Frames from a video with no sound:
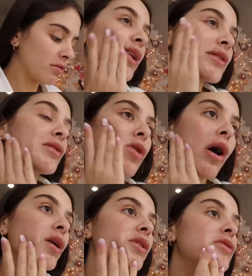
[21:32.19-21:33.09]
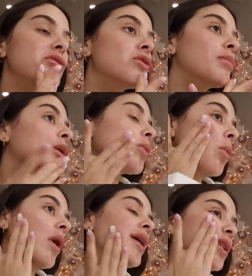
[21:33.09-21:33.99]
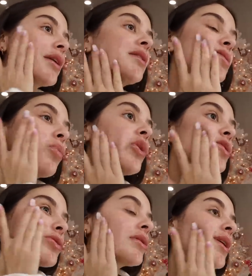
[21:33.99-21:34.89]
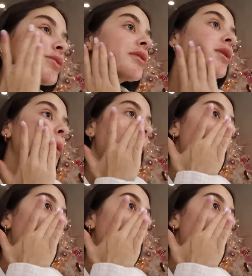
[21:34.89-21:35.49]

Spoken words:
And it's not a super weightless moisturizer,